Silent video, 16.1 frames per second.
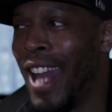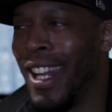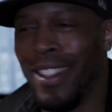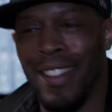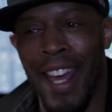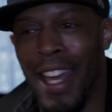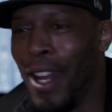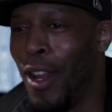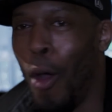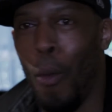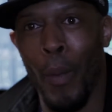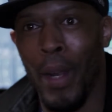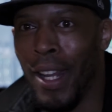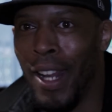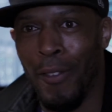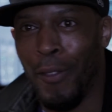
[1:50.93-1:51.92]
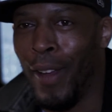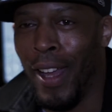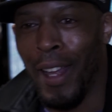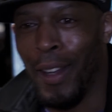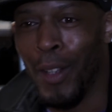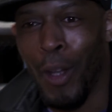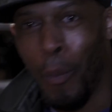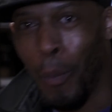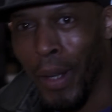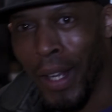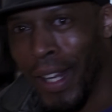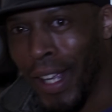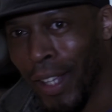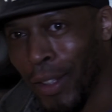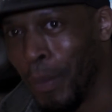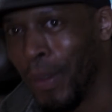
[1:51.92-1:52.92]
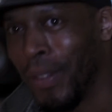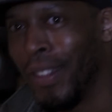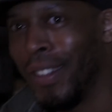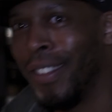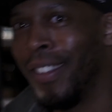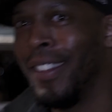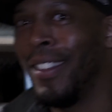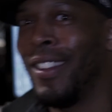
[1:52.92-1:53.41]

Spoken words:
I'm not winning against my sister.